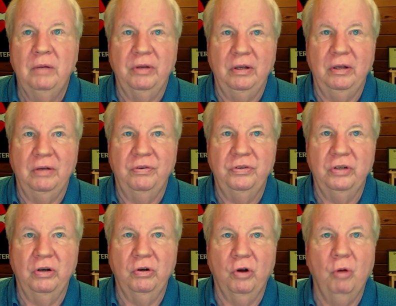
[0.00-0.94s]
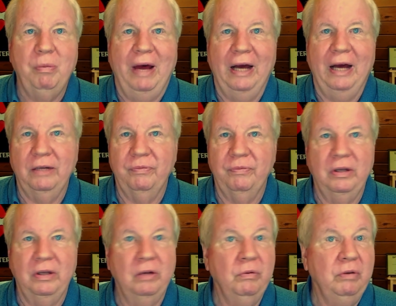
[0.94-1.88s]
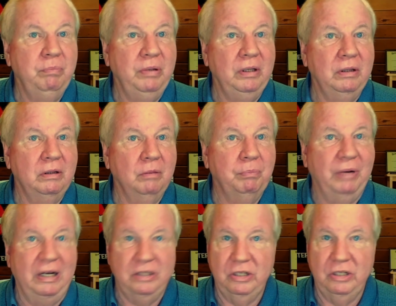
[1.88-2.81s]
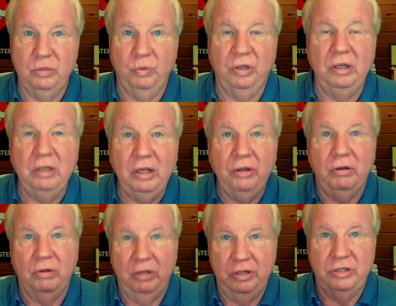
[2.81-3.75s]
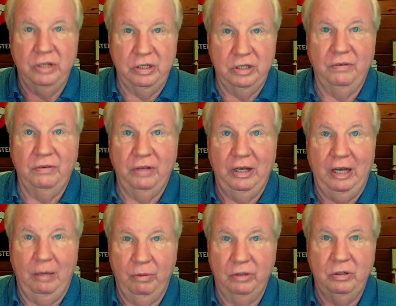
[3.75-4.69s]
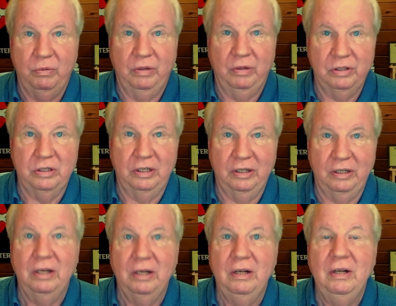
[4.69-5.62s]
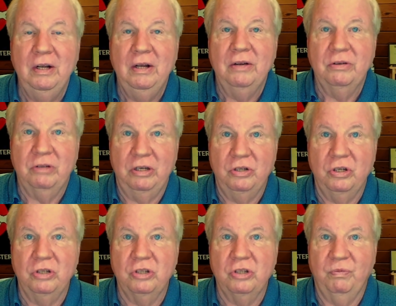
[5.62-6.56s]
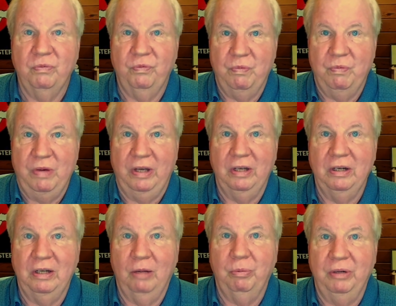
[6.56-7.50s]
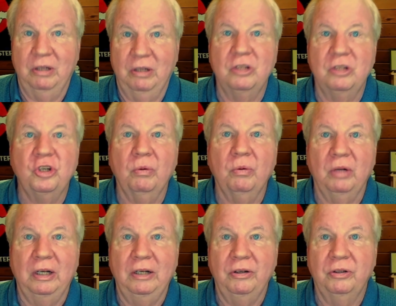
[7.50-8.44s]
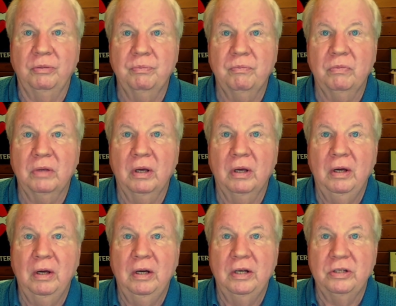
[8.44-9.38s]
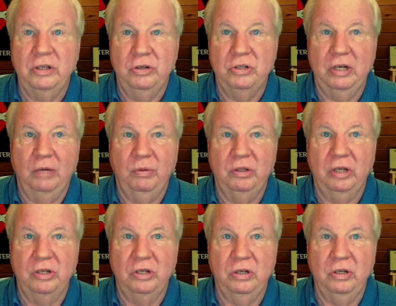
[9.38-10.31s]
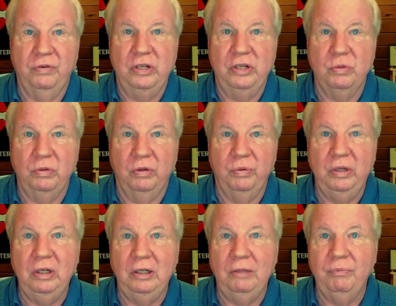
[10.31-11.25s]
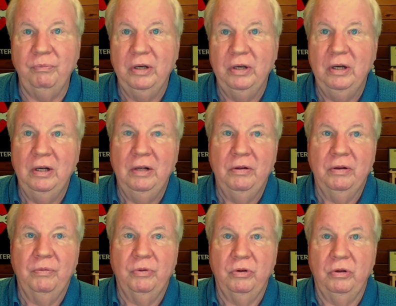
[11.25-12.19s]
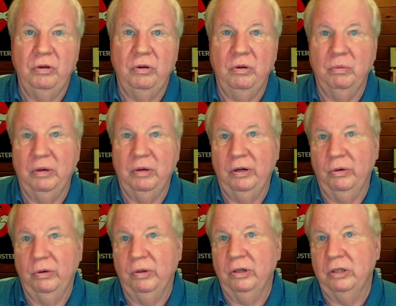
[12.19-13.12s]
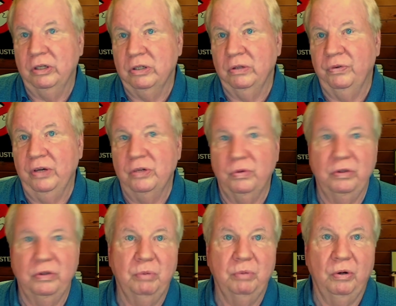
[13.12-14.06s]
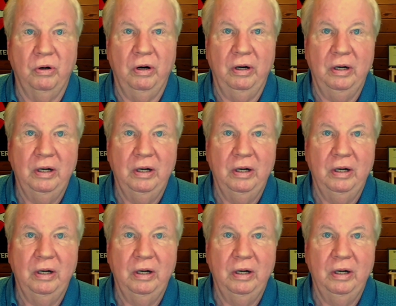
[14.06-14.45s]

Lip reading: If so, go back and repeat the process with another instance of the habit. You want to start teaching helping it to generalize. So you start with touching your face when you're reading. You might want to touch your face when you're bored.